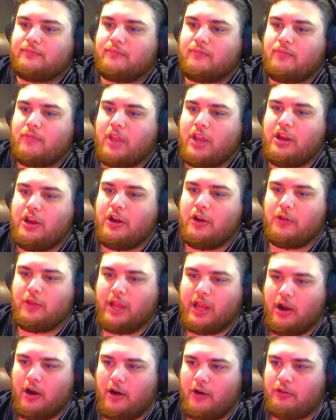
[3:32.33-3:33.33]
And here they
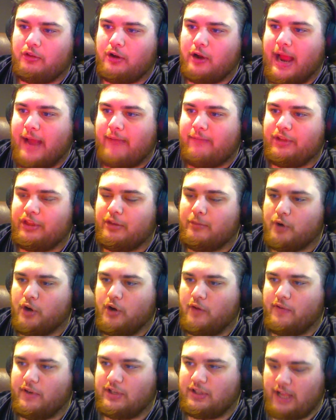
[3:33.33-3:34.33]
are. They're having the
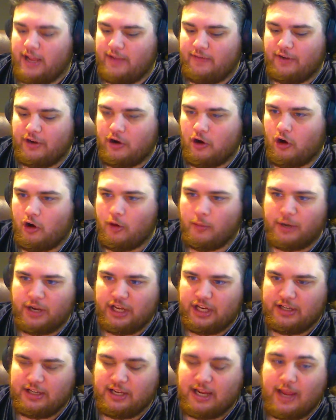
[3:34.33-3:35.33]
perfect life in harmony
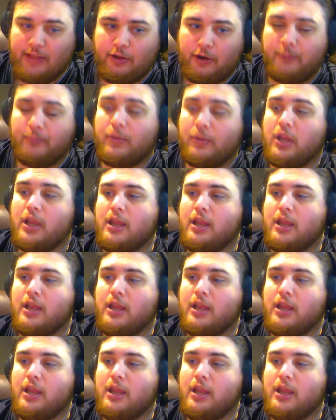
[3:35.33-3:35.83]
together.